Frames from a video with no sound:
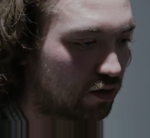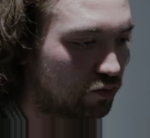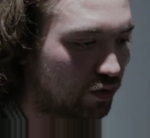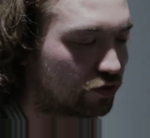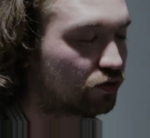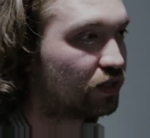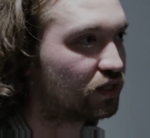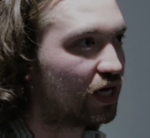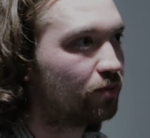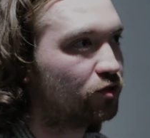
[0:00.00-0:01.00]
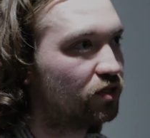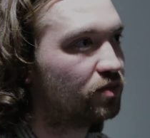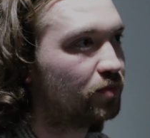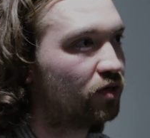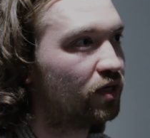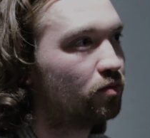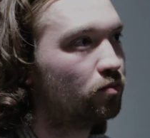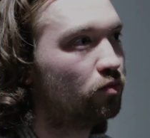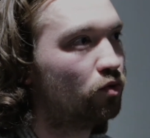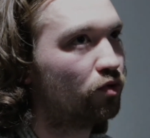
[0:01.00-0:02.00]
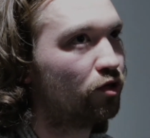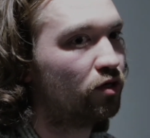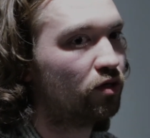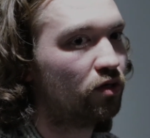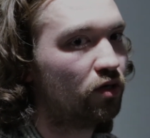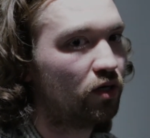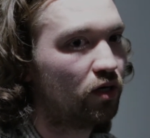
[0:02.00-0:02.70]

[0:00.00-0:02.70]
we're trying to capture a spirit more than